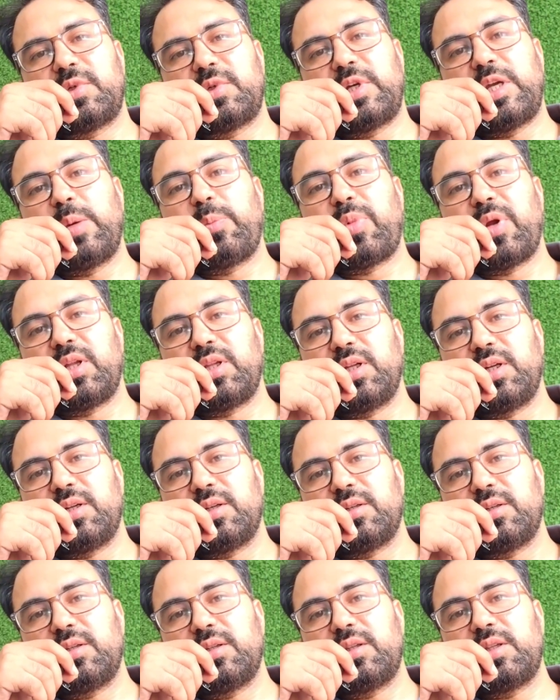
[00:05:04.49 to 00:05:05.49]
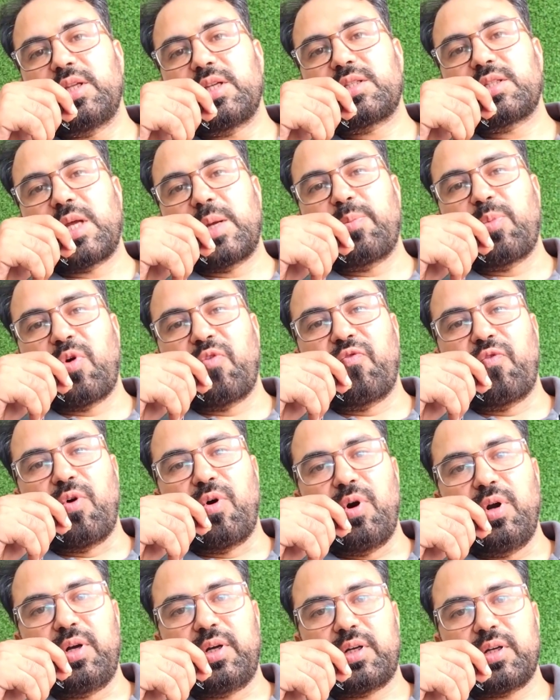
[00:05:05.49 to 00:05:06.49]
Hey brother, this type of
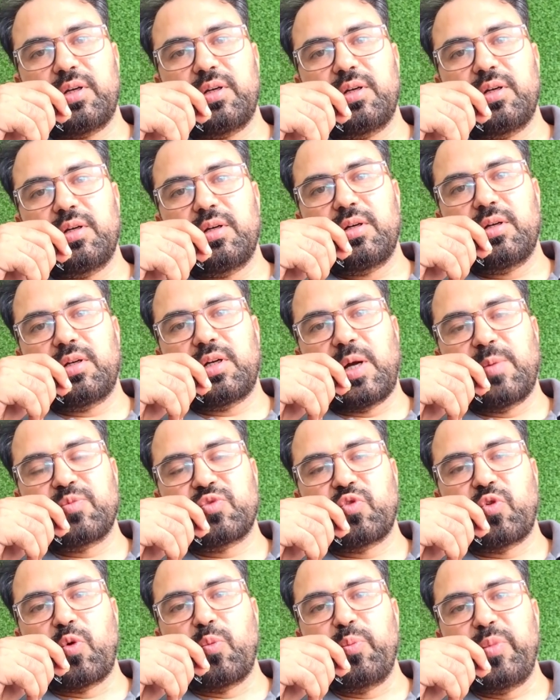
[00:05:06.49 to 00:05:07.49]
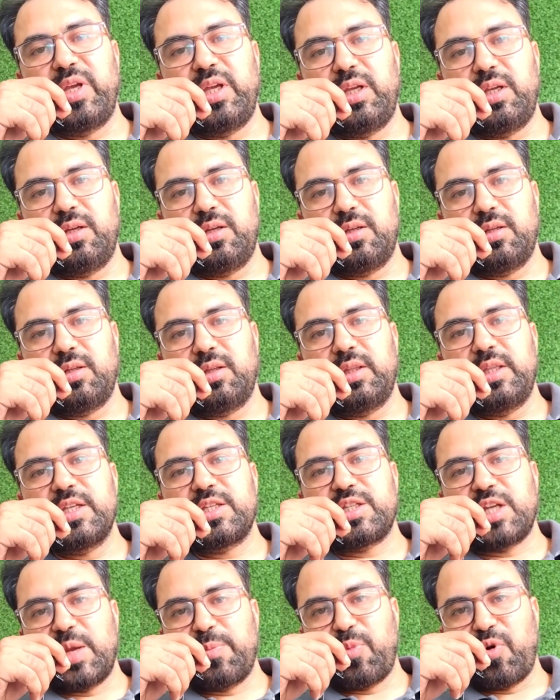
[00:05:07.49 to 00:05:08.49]
fault comes from me,
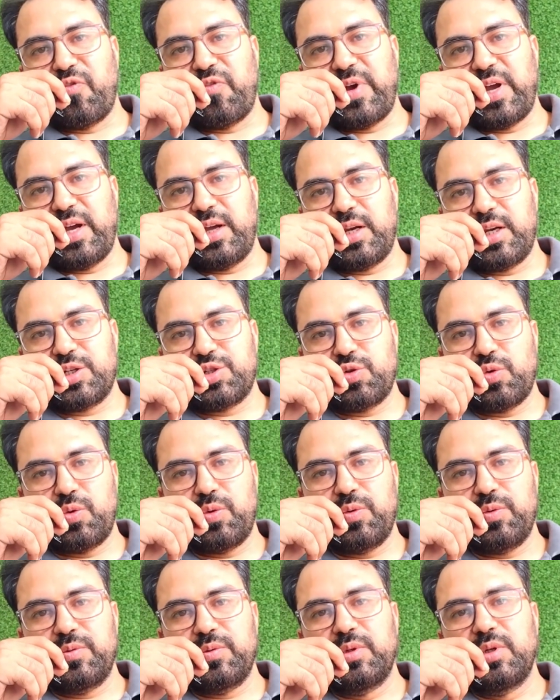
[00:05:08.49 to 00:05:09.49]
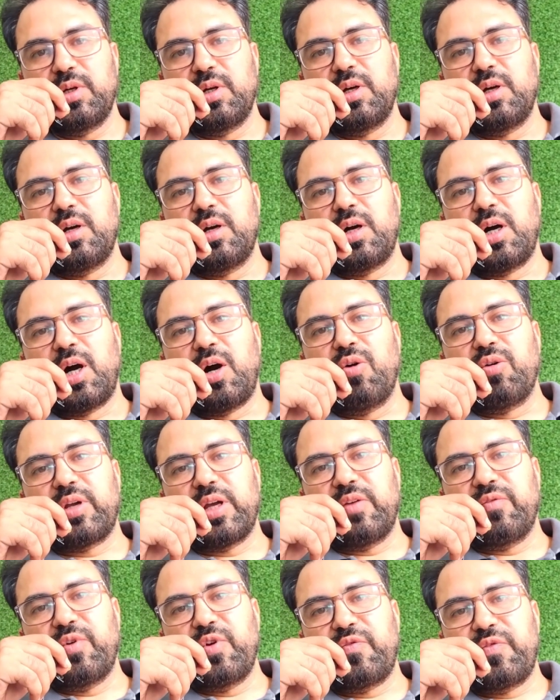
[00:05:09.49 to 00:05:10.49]
this type of error show. How
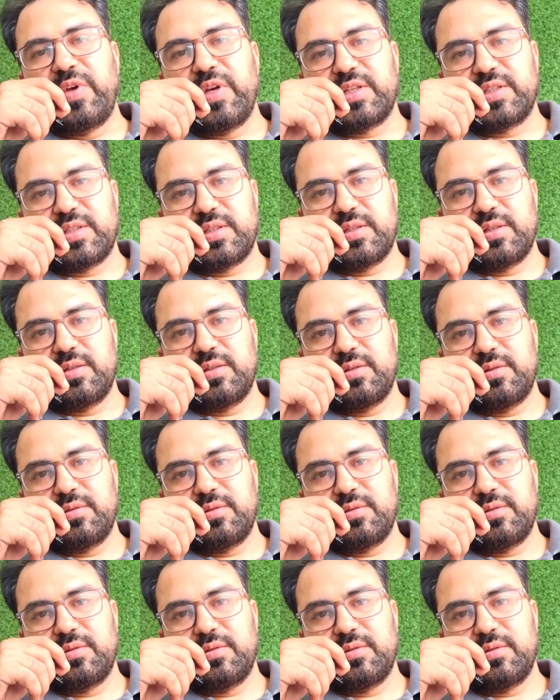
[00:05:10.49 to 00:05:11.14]
can we fix?